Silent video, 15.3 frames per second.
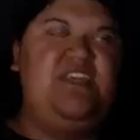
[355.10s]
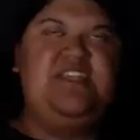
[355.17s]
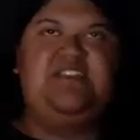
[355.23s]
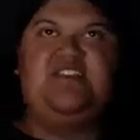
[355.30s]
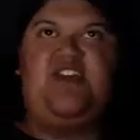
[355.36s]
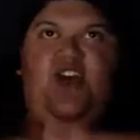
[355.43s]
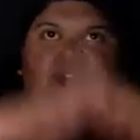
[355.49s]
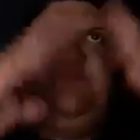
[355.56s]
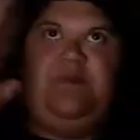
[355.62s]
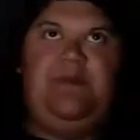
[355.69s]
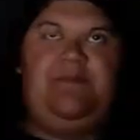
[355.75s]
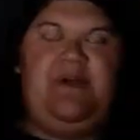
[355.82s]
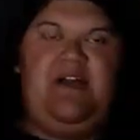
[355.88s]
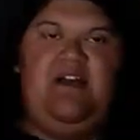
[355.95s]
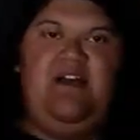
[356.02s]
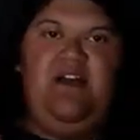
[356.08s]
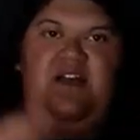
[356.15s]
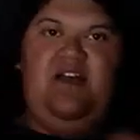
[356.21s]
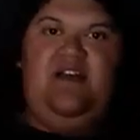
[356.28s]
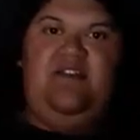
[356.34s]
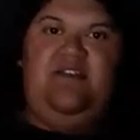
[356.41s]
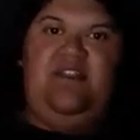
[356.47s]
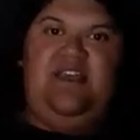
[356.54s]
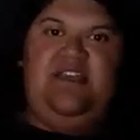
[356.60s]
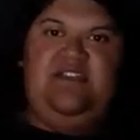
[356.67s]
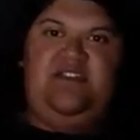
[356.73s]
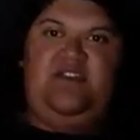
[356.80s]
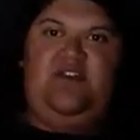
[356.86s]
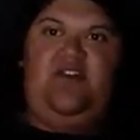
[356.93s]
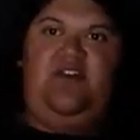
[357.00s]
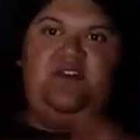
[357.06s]
kaupapa,
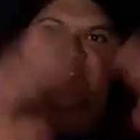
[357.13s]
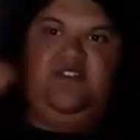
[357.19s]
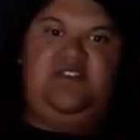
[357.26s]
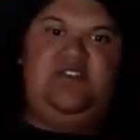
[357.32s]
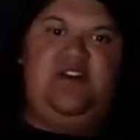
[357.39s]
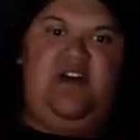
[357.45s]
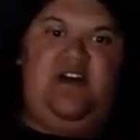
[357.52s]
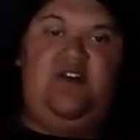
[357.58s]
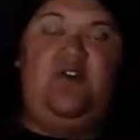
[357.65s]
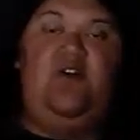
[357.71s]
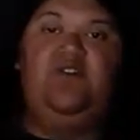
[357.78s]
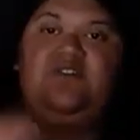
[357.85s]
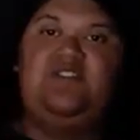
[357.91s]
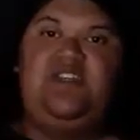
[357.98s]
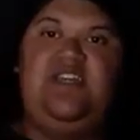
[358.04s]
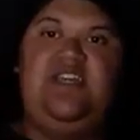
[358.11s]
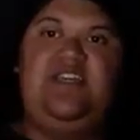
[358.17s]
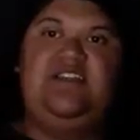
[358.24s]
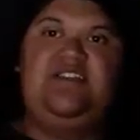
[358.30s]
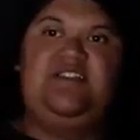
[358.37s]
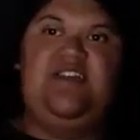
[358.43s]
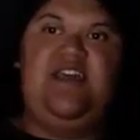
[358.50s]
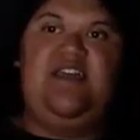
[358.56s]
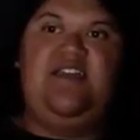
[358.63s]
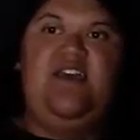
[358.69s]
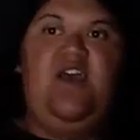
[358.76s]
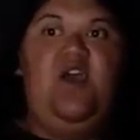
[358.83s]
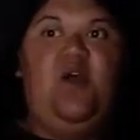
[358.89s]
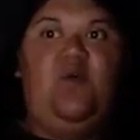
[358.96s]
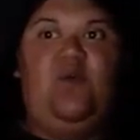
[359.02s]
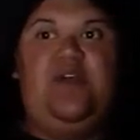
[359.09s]
these contexts that
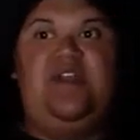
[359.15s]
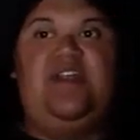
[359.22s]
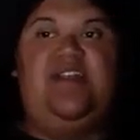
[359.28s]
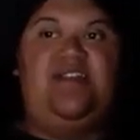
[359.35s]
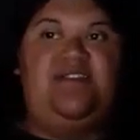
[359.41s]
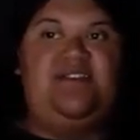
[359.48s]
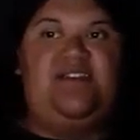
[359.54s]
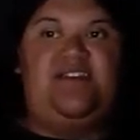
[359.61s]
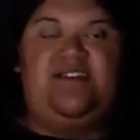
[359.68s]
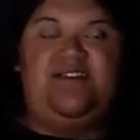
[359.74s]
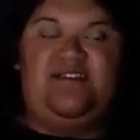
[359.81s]
we needed to